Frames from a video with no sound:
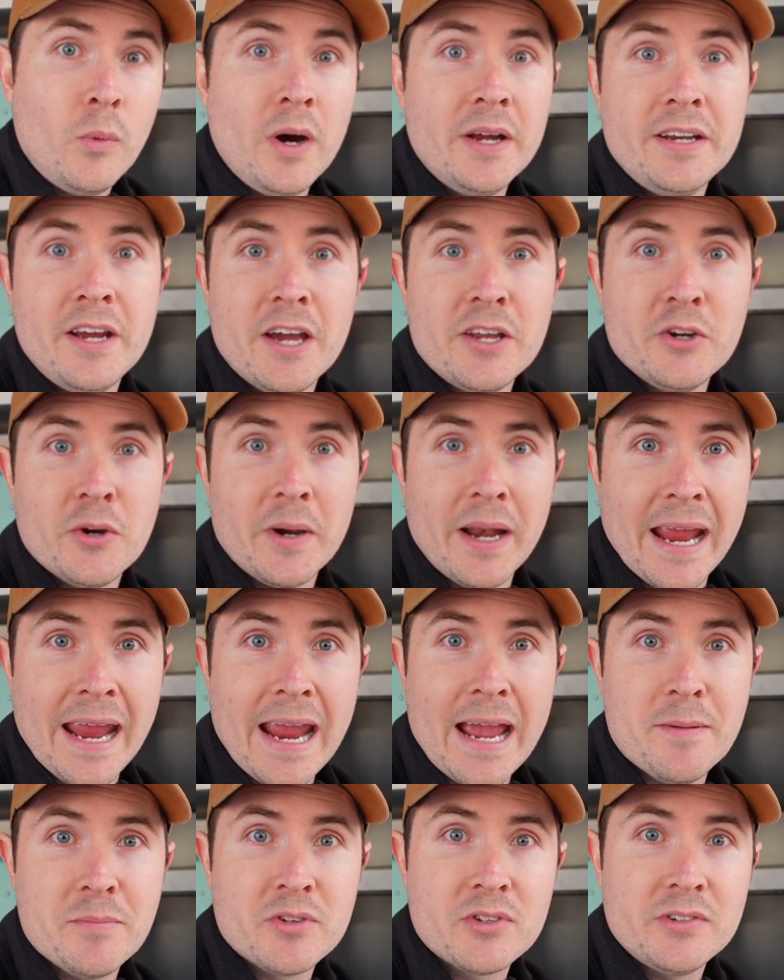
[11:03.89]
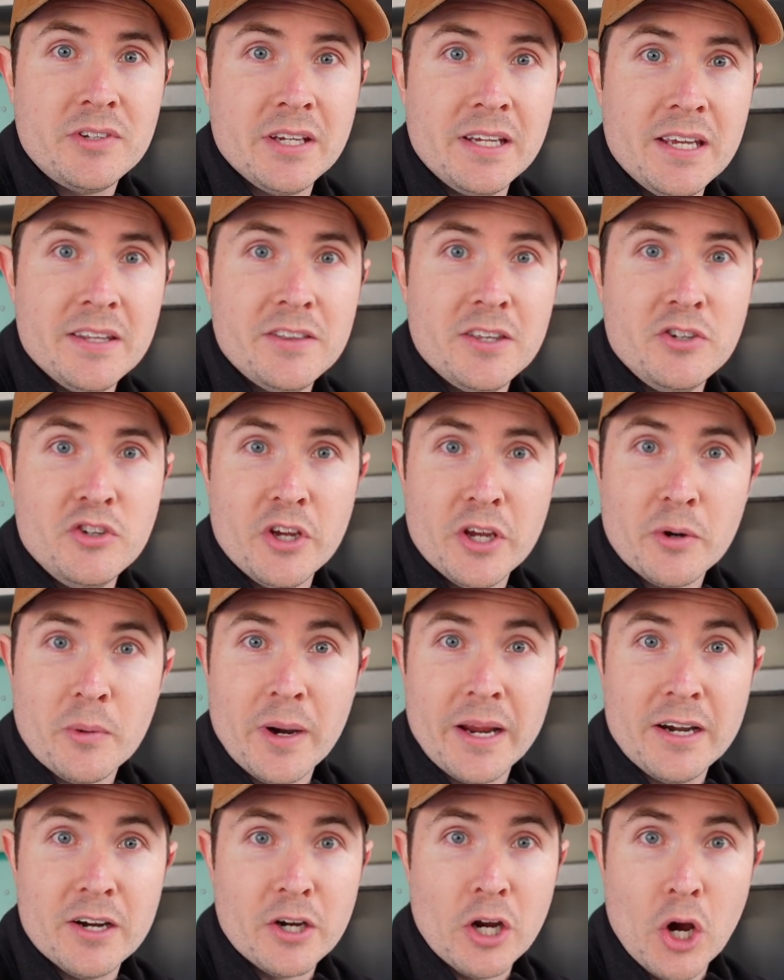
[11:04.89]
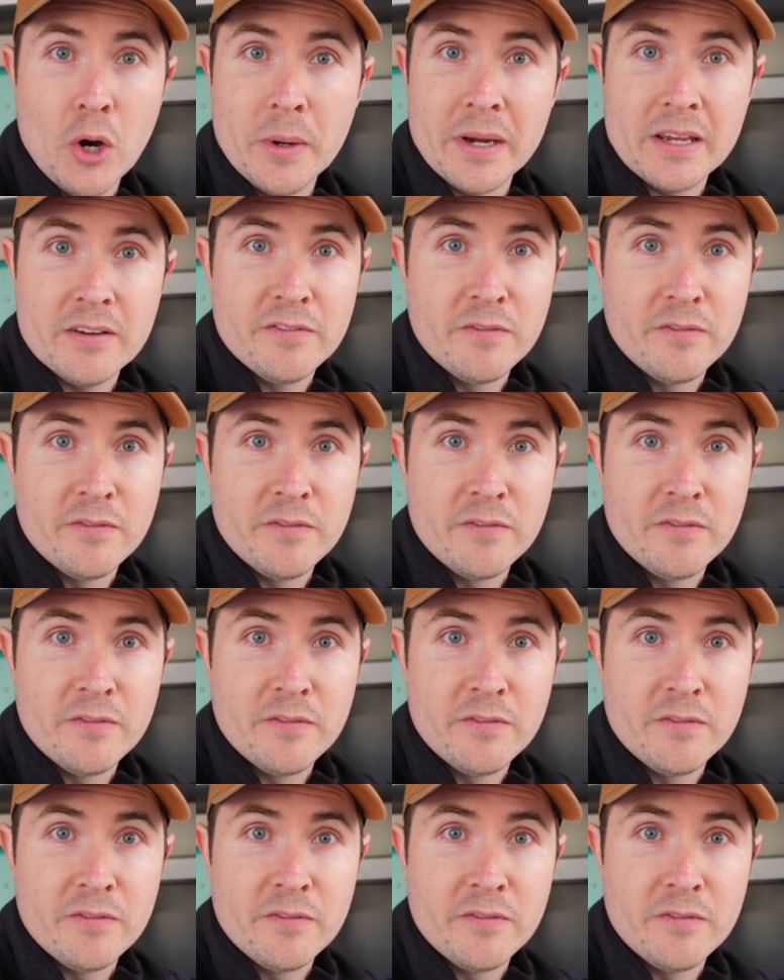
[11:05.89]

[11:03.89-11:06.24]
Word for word: 100 amps to get the generator going